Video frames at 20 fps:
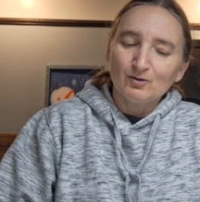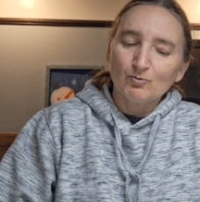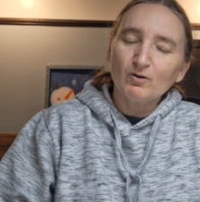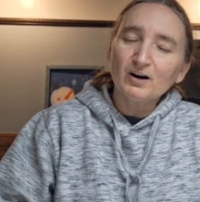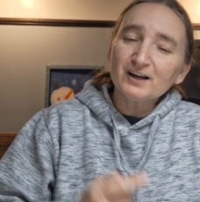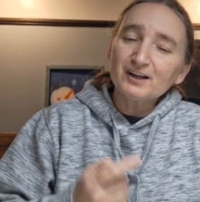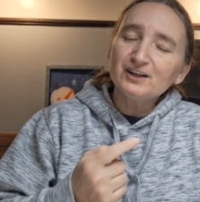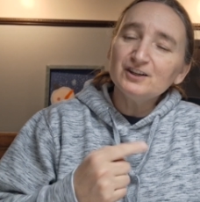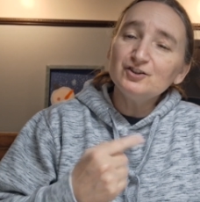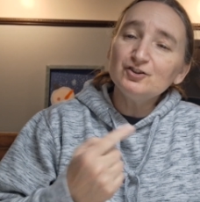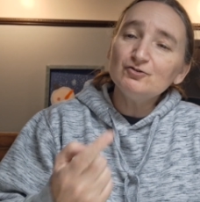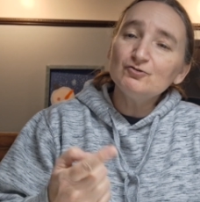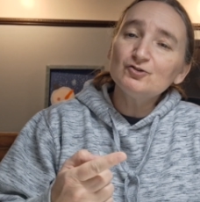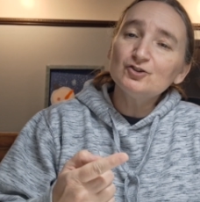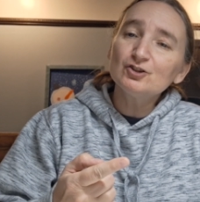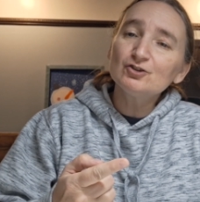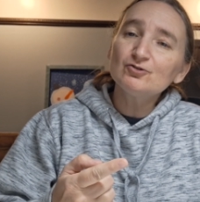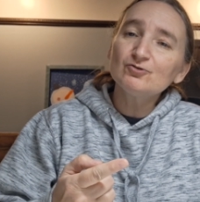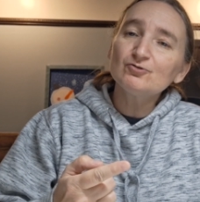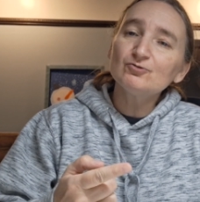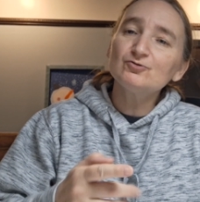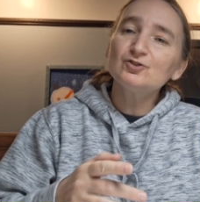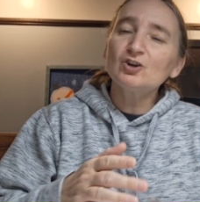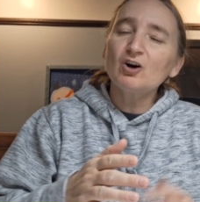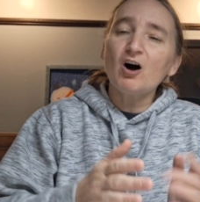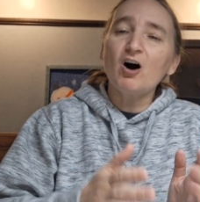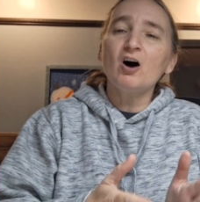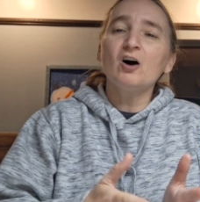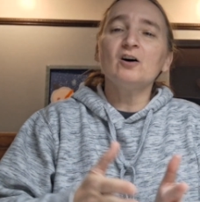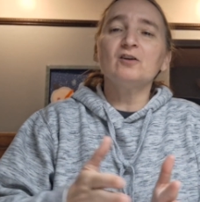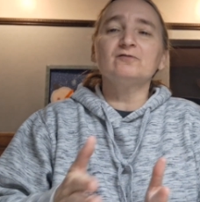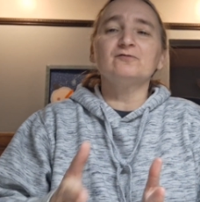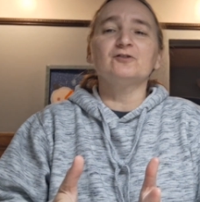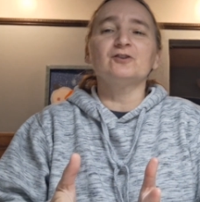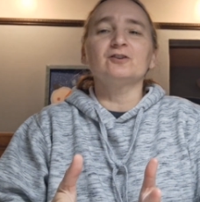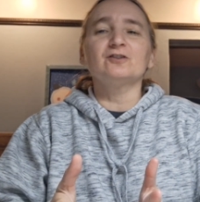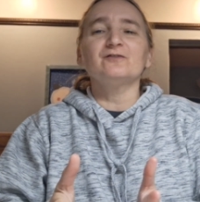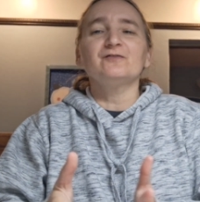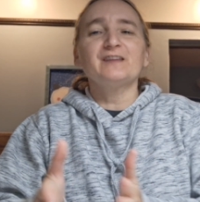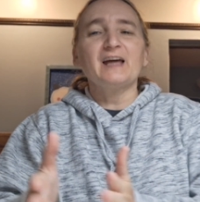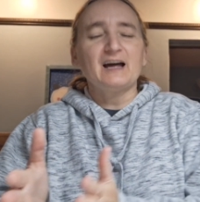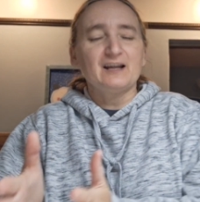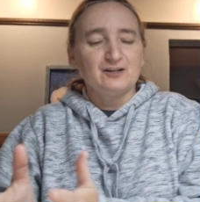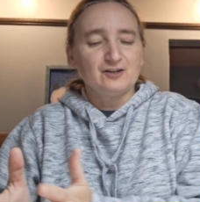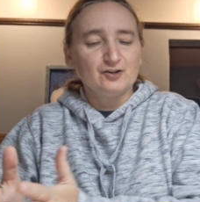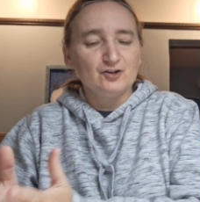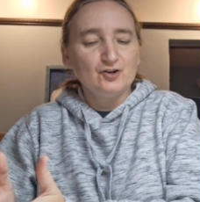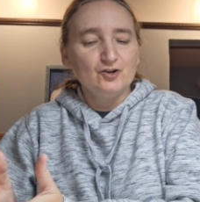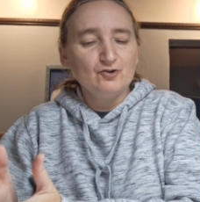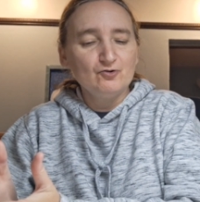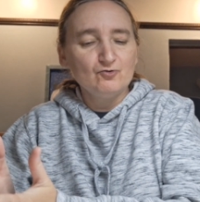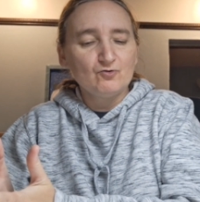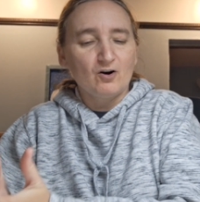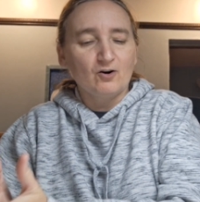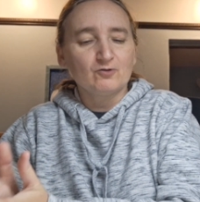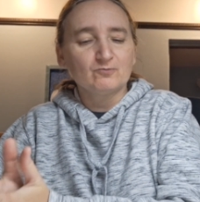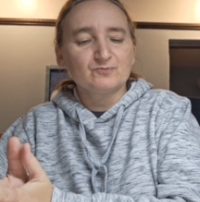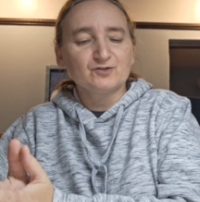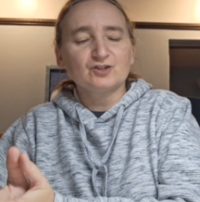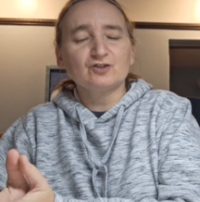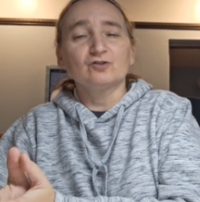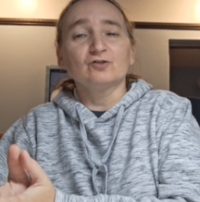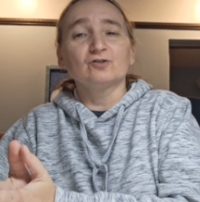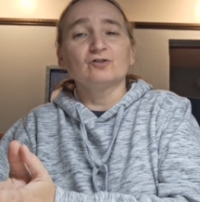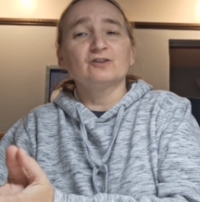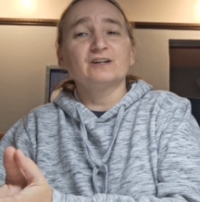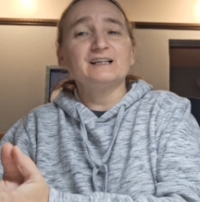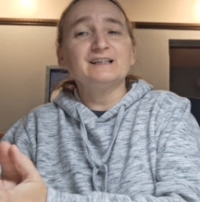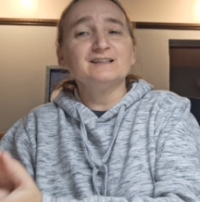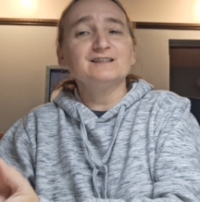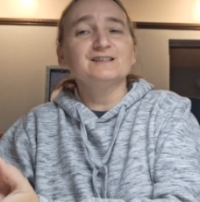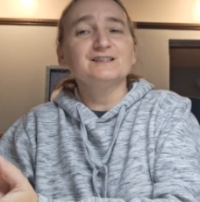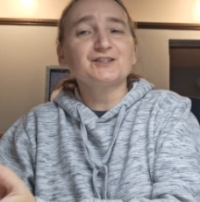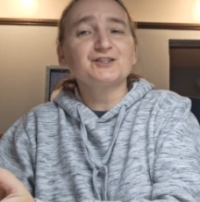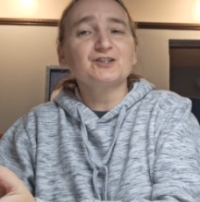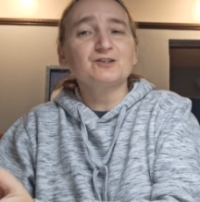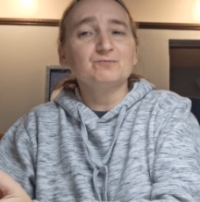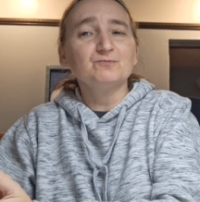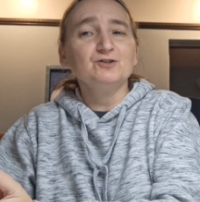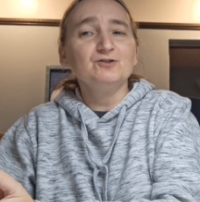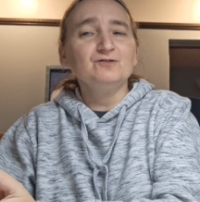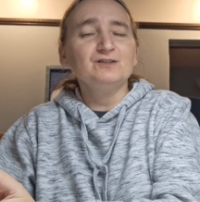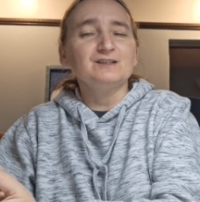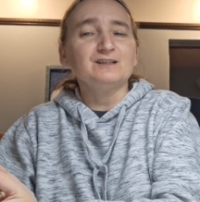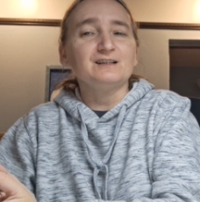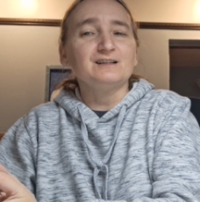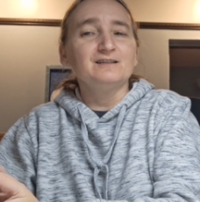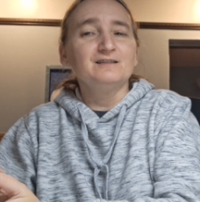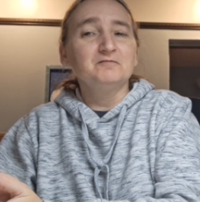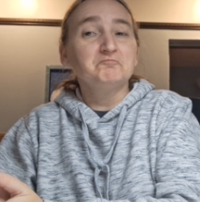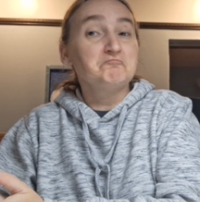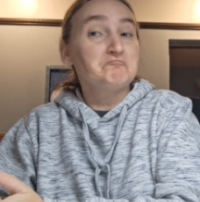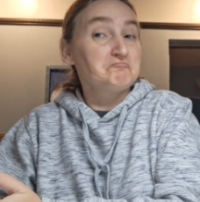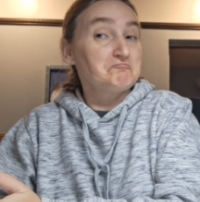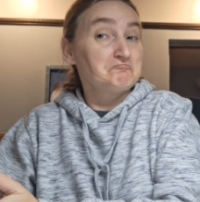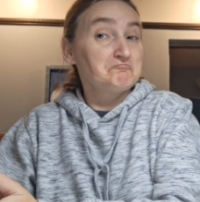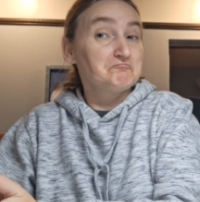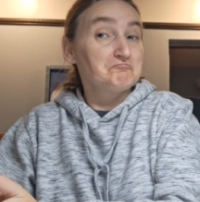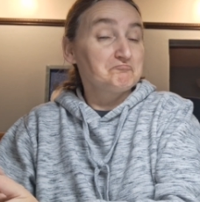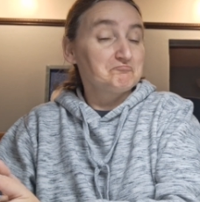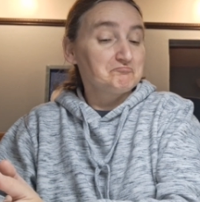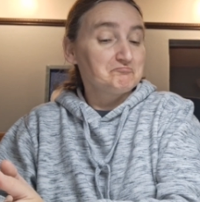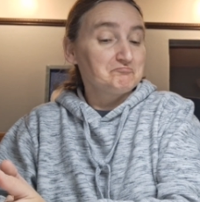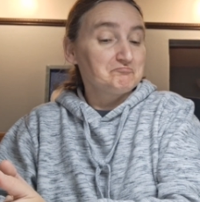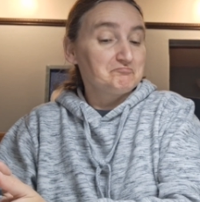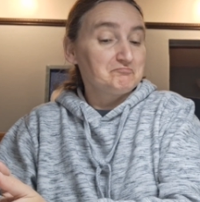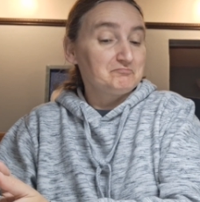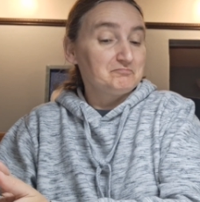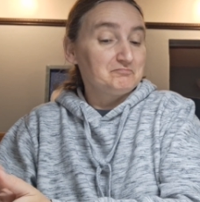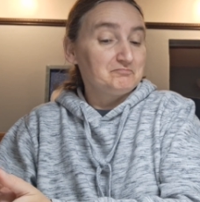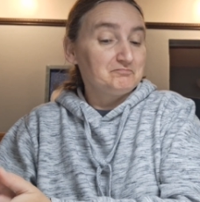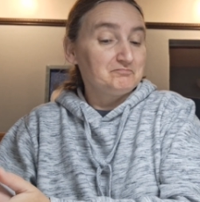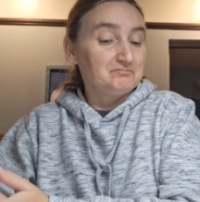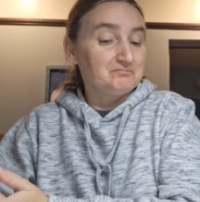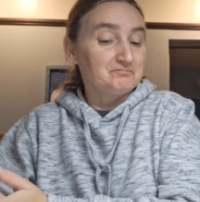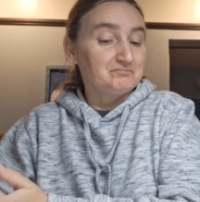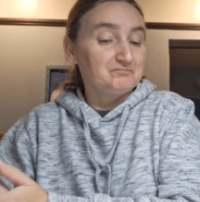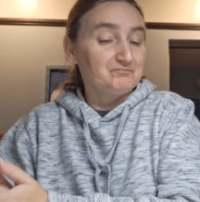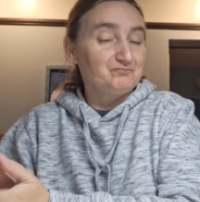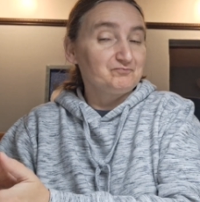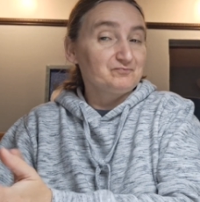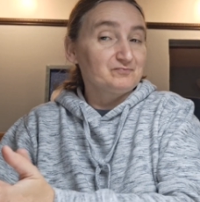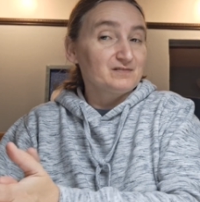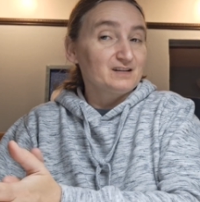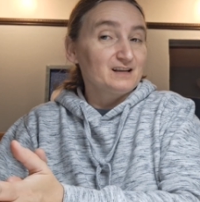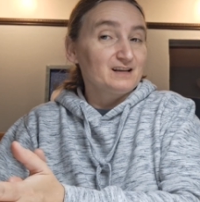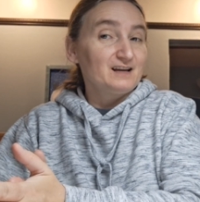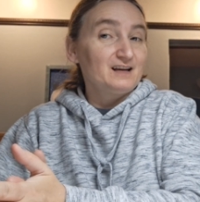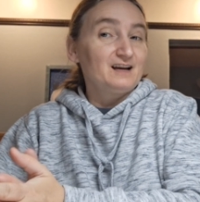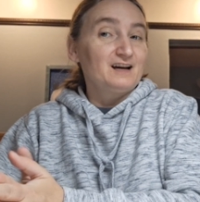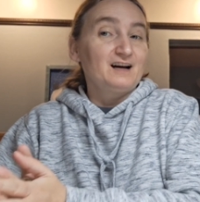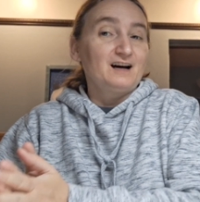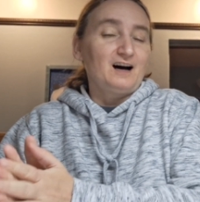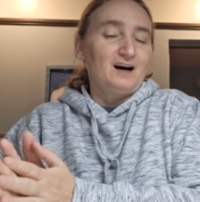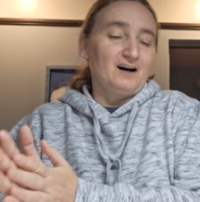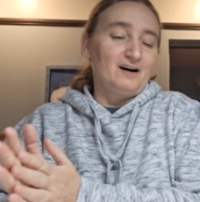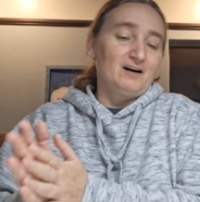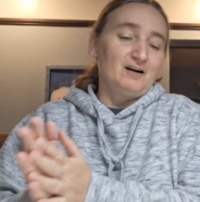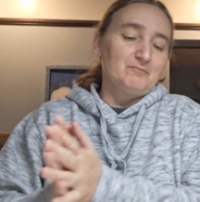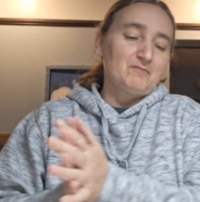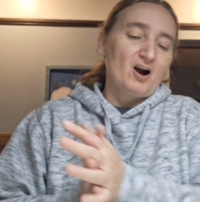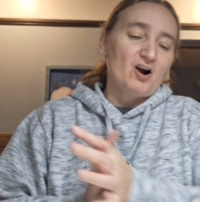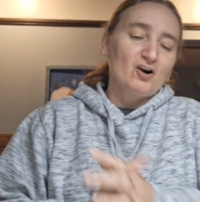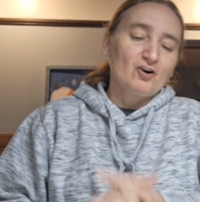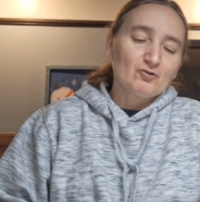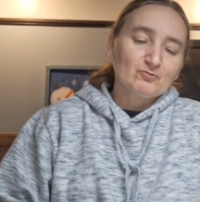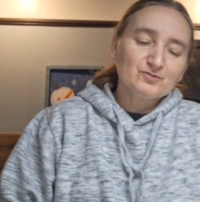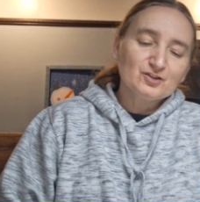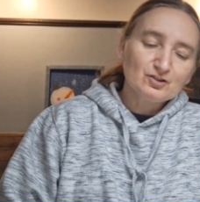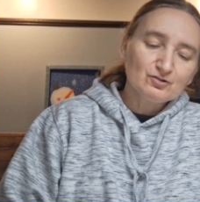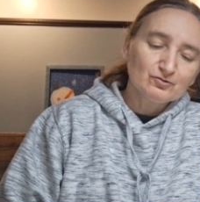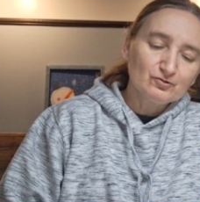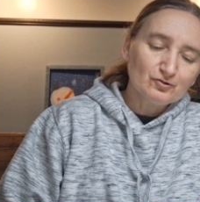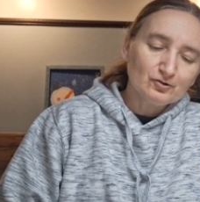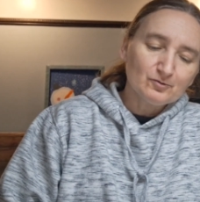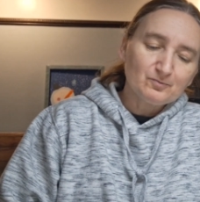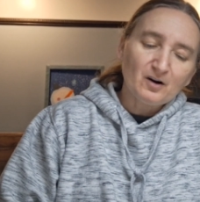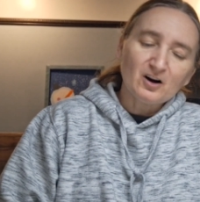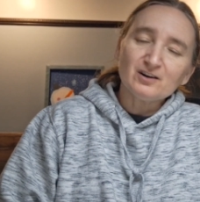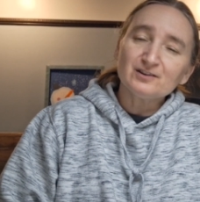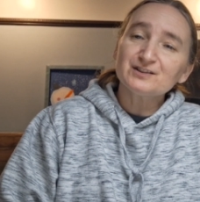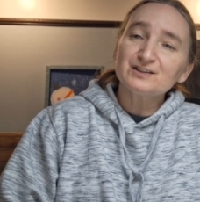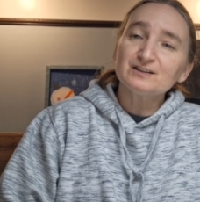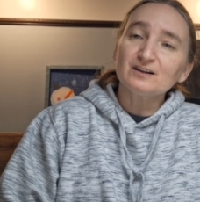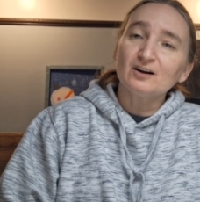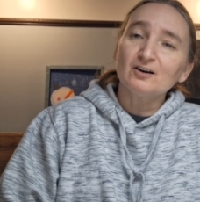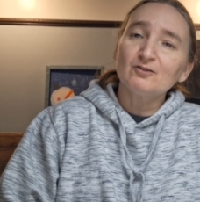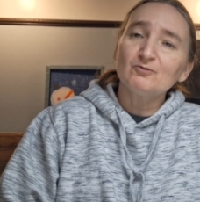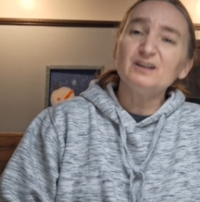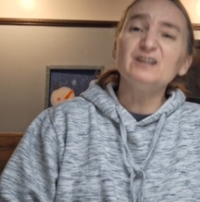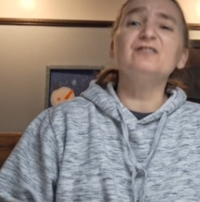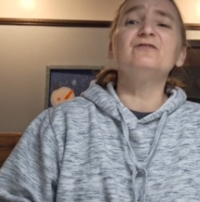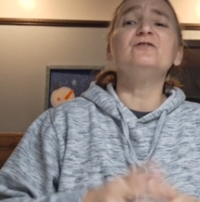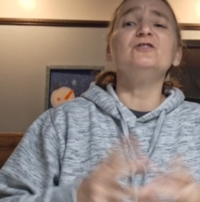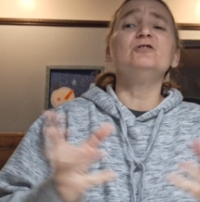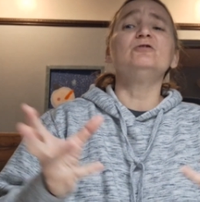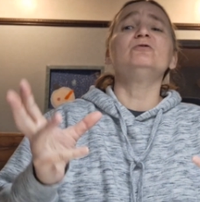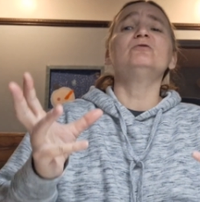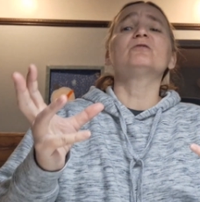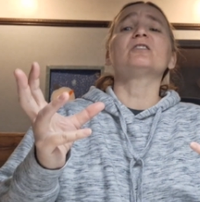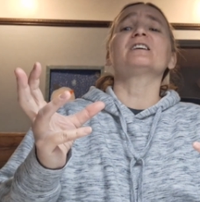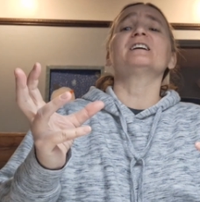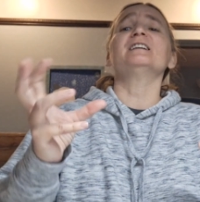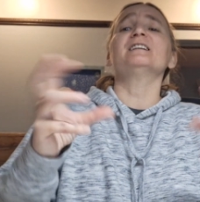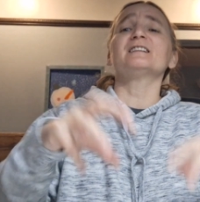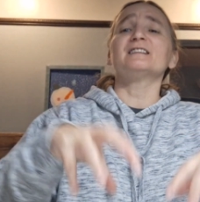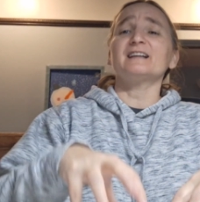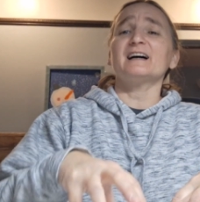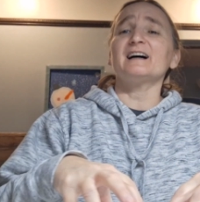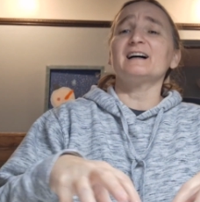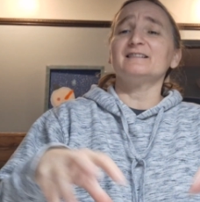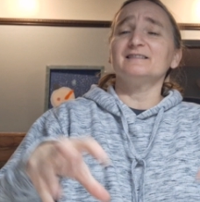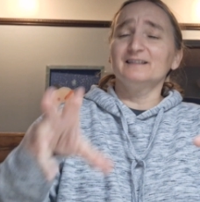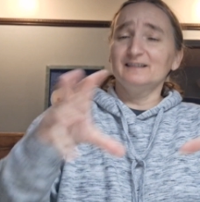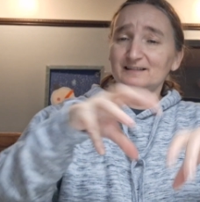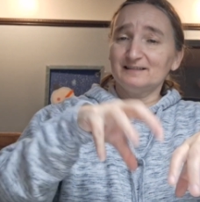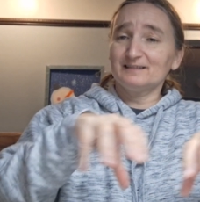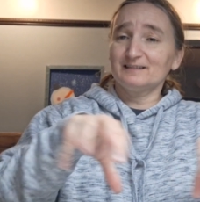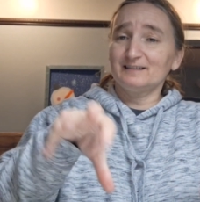What can you do to offer that new homeschooler in this community? Hmm. Um, our homeschool group also, if you are in that